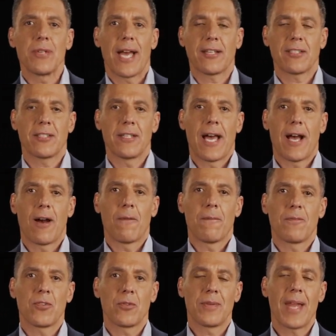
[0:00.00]
next now?
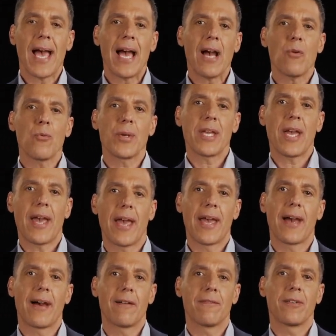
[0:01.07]
So now we
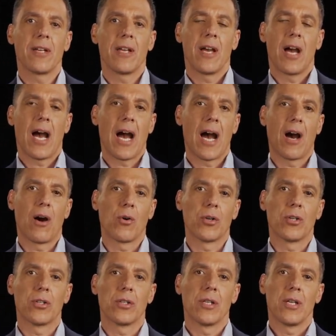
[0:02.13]
have
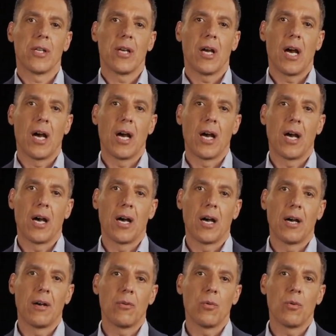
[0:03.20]
our
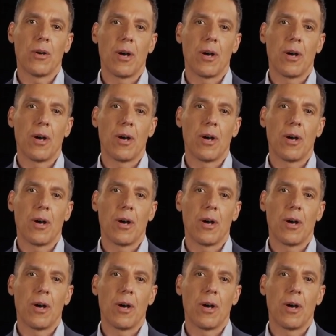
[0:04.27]
uh,